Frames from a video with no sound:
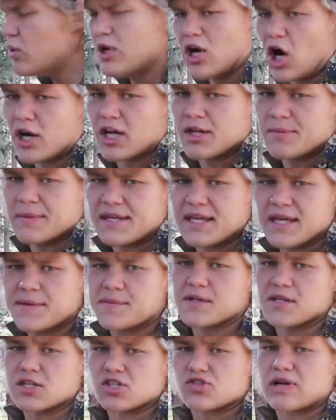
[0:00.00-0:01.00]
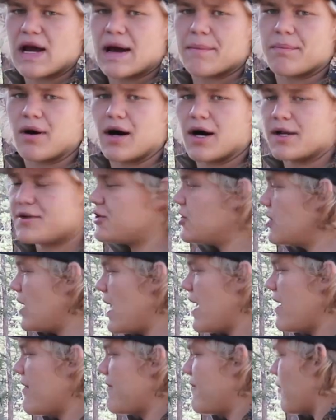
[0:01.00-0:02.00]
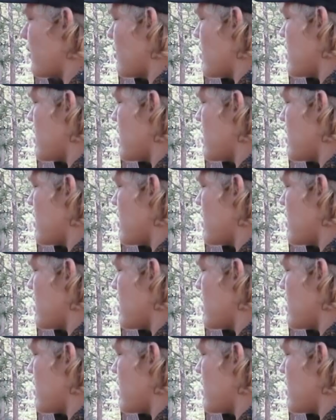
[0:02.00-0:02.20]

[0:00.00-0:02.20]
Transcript: we are going to be keeping the strap on today for